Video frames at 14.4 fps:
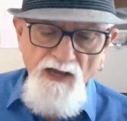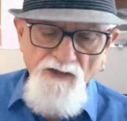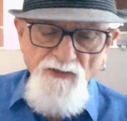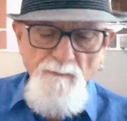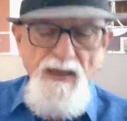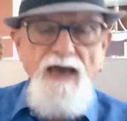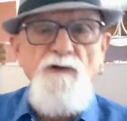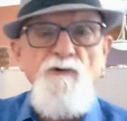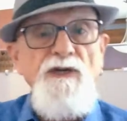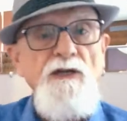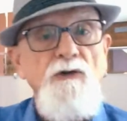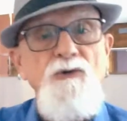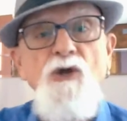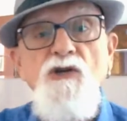The battery
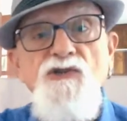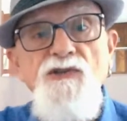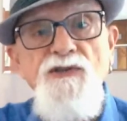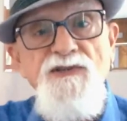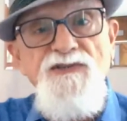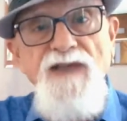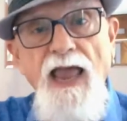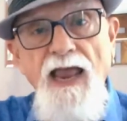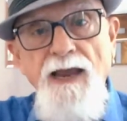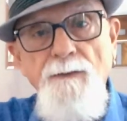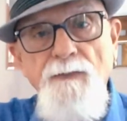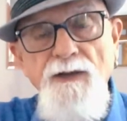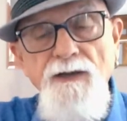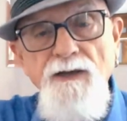looks the
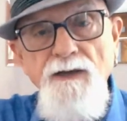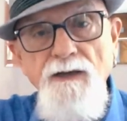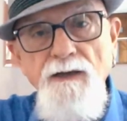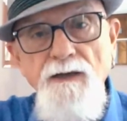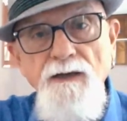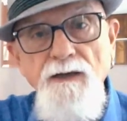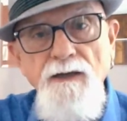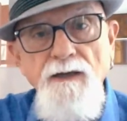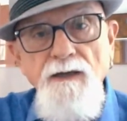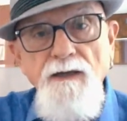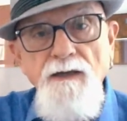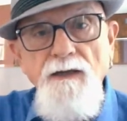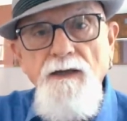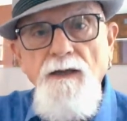same.
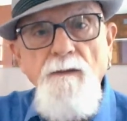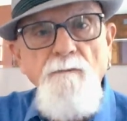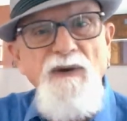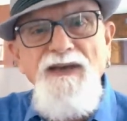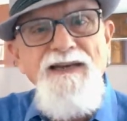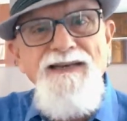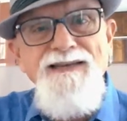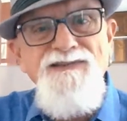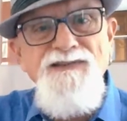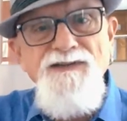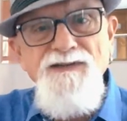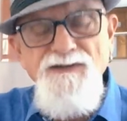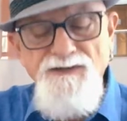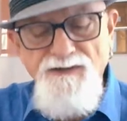but it
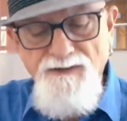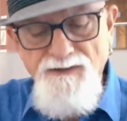isn't.